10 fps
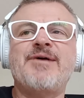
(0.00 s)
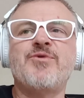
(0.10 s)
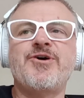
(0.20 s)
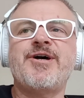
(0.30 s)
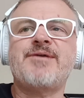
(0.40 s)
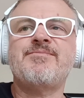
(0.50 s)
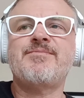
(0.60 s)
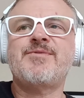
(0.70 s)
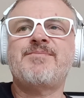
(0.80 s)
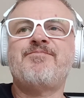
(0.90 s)
work,
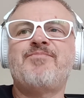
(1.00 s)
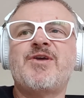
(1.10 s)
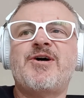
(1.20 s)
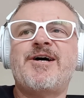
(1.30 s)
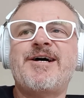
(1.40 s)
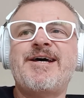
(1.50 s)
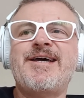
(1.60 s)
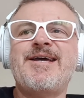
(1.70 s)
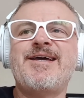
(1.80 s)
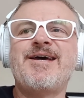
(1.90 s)

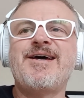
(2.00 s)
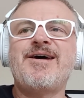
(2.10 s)
I